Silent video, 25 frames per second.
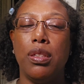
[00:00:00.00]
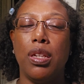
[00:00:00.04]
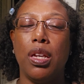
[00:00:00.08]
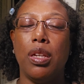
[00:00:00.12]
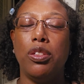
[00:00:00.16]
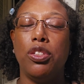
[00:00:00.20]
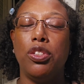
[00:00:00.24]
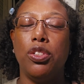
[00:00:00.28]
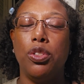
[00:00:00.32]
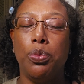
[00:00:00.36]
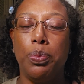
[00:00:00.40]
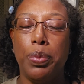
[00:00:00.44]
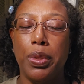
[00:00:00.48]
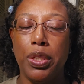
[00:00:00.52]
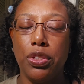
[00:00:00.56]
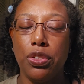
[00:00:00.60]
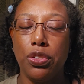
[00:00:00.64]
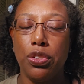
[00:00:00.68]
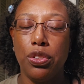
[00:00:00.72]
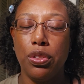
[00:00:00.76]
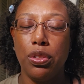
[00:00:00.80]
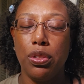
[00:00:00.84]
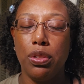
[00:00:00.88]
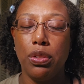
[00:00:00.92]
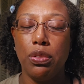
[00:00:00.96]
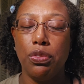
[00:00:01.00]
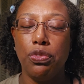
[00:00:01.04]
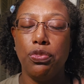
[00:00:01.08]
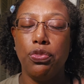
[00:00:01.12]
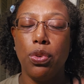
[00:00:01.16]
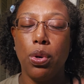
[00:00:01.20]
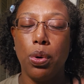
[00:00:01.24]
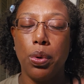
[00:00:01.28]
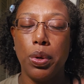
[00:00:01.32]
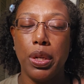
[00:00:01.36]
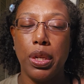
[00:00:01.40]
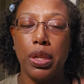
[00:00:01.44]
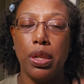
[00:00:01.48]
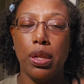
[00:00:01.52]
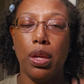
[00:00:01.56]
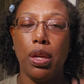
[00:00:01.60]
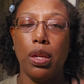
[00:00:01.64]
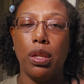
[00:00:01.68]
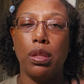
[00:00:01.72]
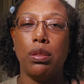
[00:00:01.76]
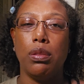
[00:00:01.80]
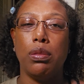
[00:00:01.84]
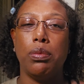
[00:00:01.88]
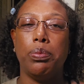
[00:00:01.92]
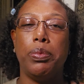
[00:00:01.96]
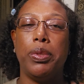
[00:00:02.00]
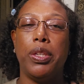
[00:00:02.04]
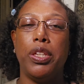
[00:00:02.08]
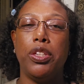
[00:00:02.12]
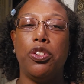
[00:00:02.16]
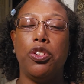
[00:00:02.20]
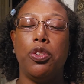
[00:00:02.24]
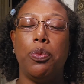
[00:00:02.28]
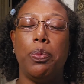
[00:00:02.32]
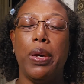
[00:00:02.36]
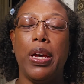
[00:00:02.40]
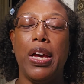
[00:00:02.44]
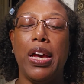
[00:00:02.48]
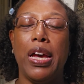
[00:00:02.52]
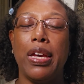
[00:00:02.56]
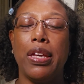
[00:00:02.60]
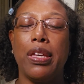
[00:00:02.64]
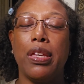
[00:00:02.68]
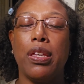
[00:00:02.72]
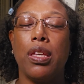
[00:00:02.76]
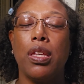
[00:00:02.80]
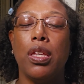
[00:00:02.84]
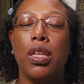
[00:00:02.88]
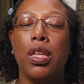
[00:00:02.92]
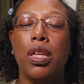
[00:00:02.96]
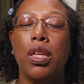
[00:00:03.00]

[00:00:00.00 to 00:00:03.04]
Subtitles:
not too pitched forward and not pitched back,